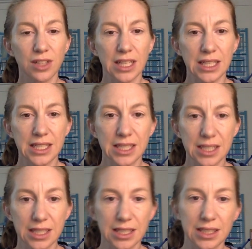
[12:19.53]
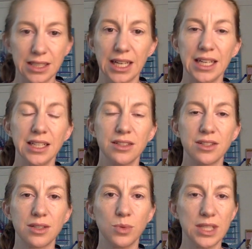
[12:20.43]

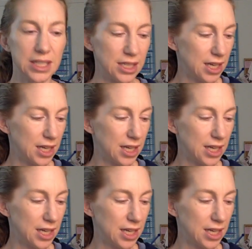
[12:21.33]
squeezy.